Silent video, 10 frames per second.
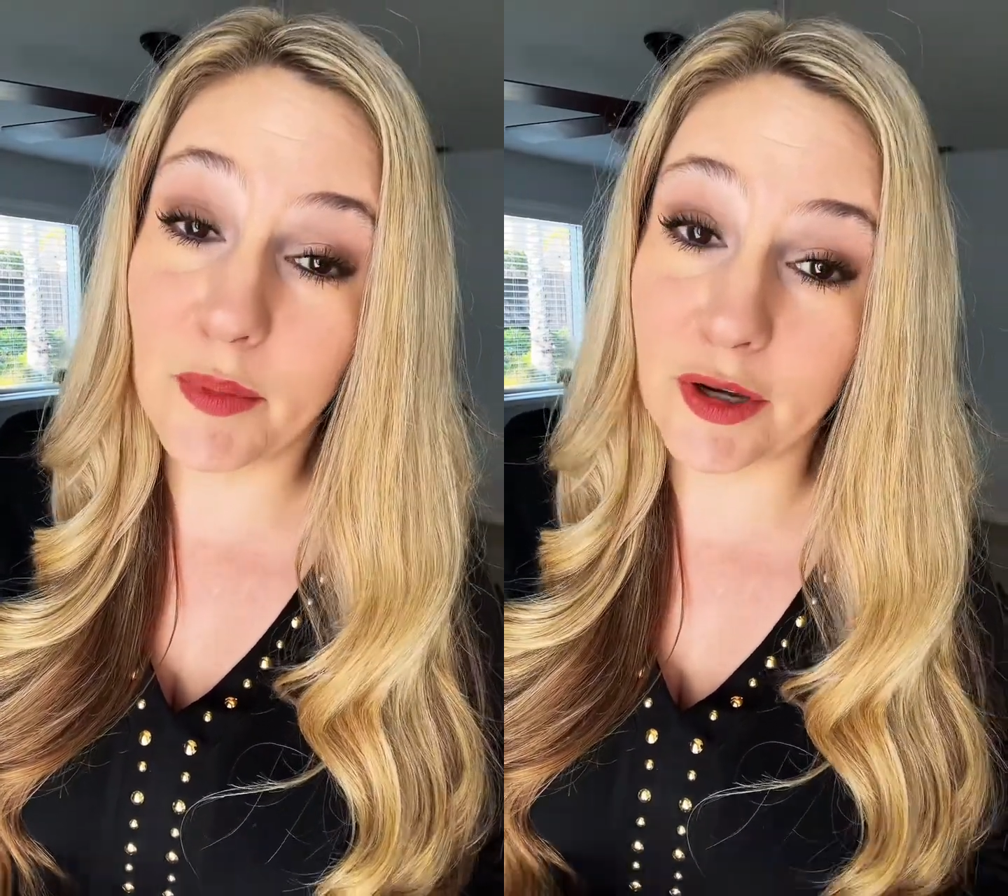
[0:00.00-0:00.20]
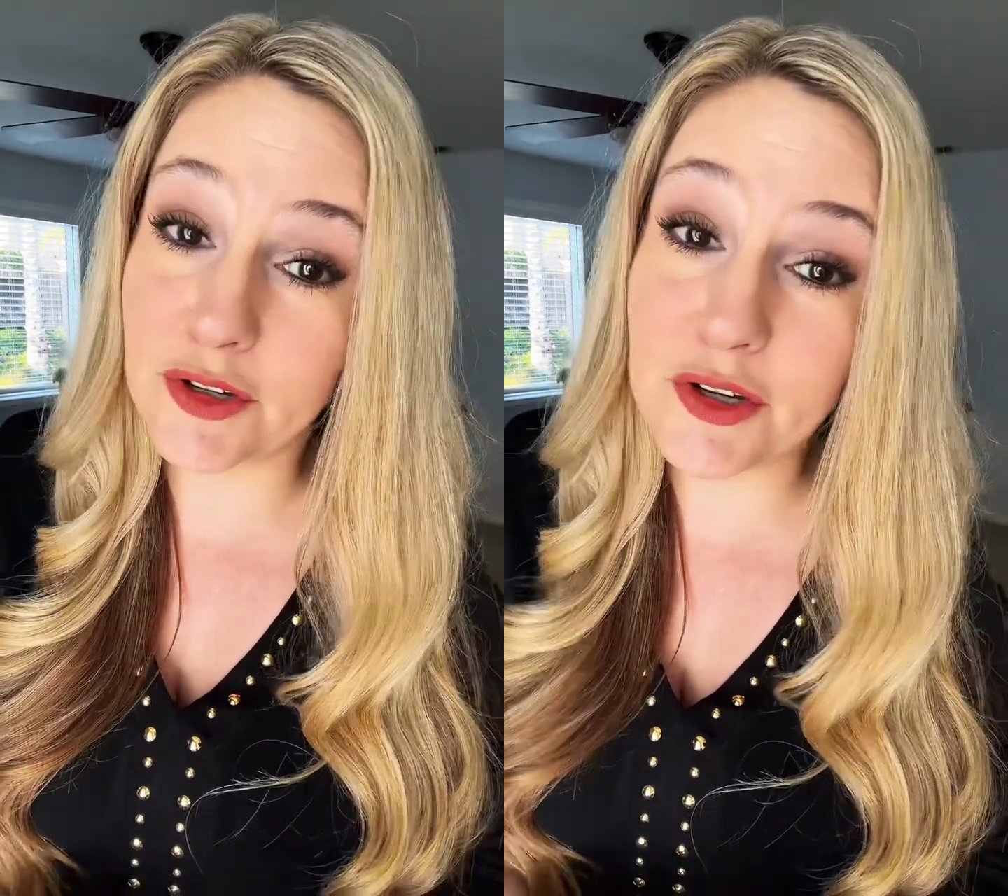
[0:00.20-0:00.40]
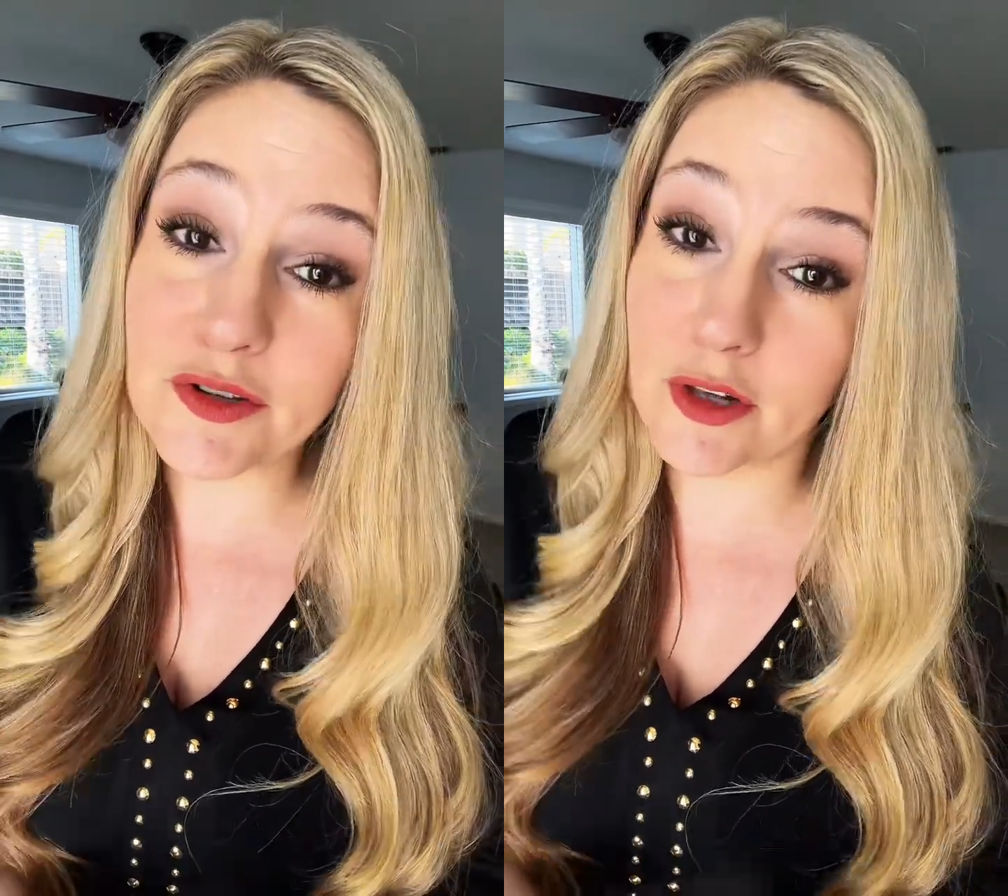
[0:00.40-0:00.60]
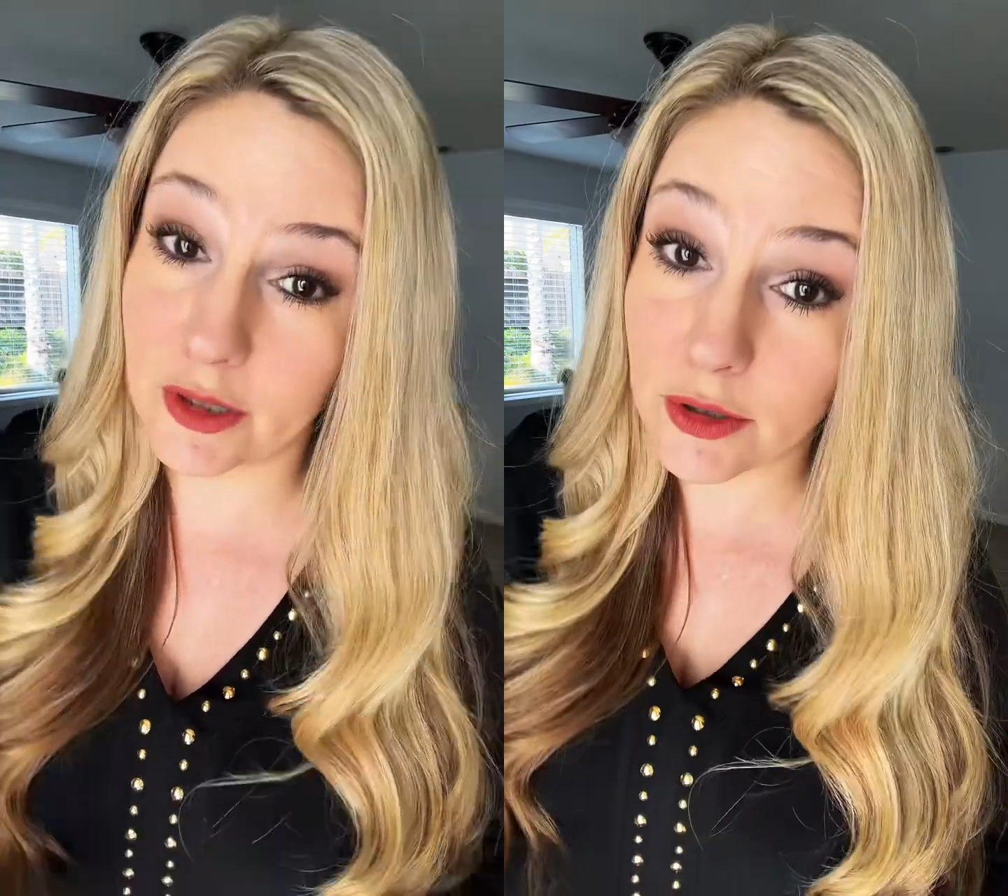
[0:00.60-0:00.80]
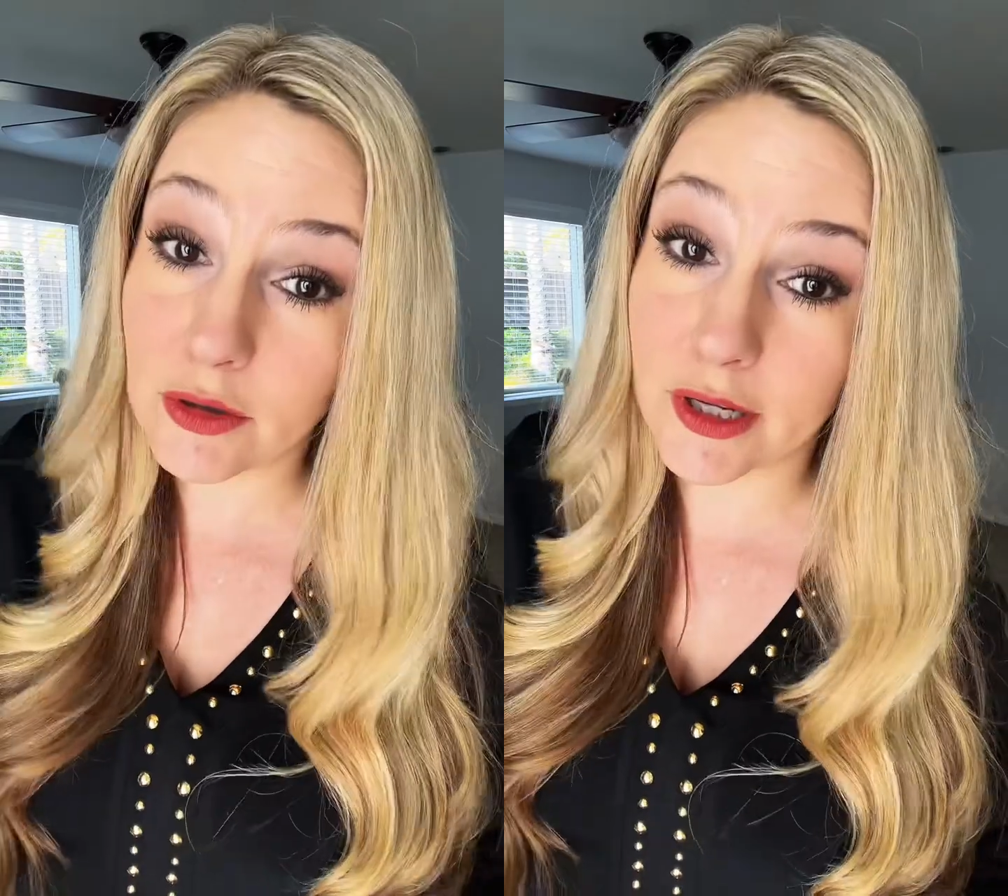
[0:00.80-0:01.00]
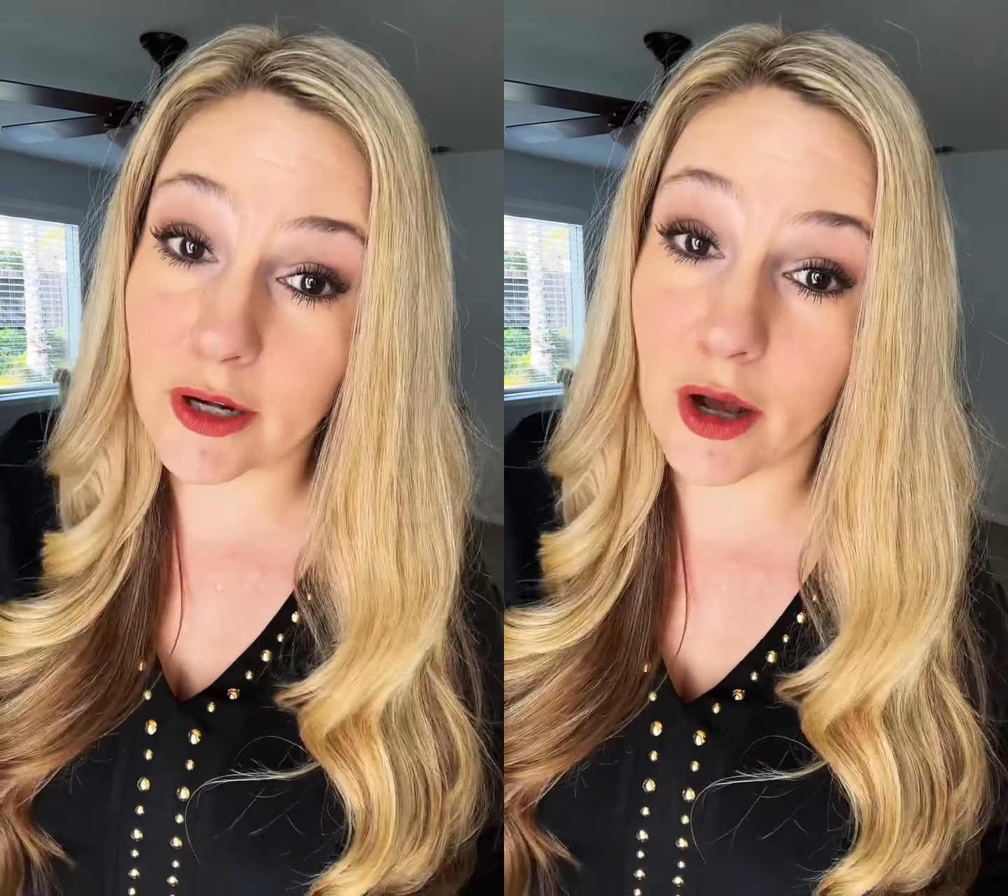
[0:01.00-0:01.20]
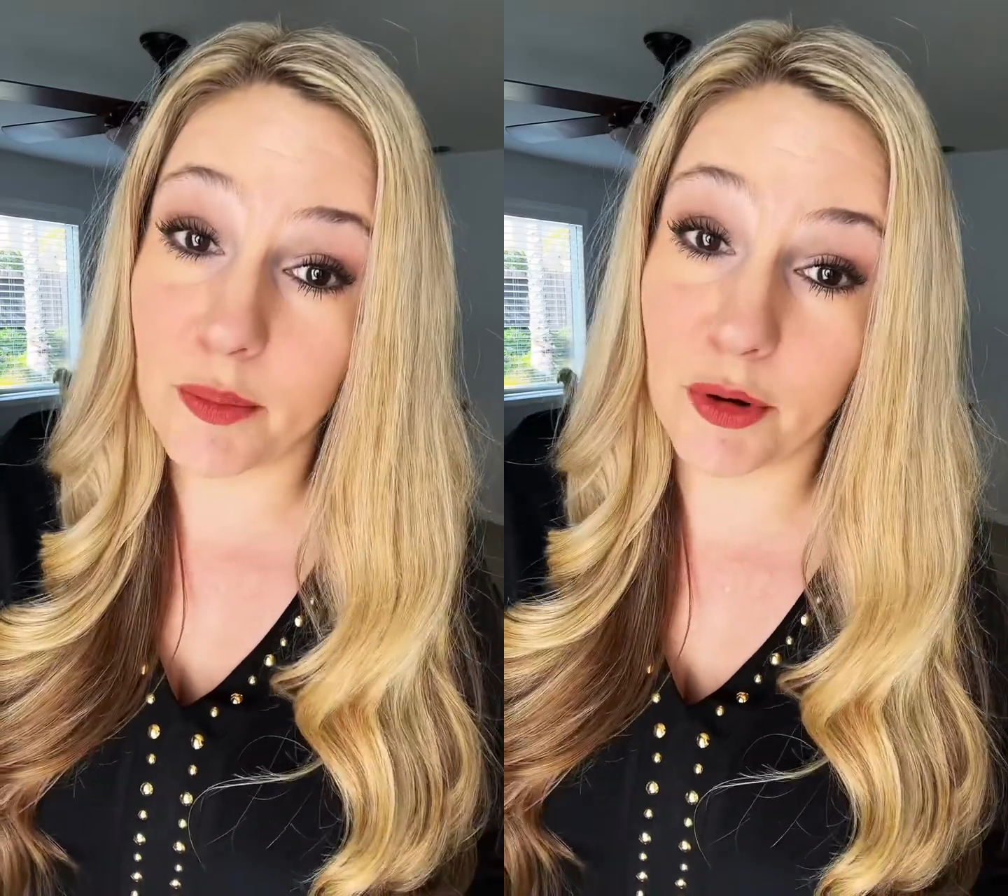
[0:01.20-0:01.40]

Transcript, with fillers: But she's clearly not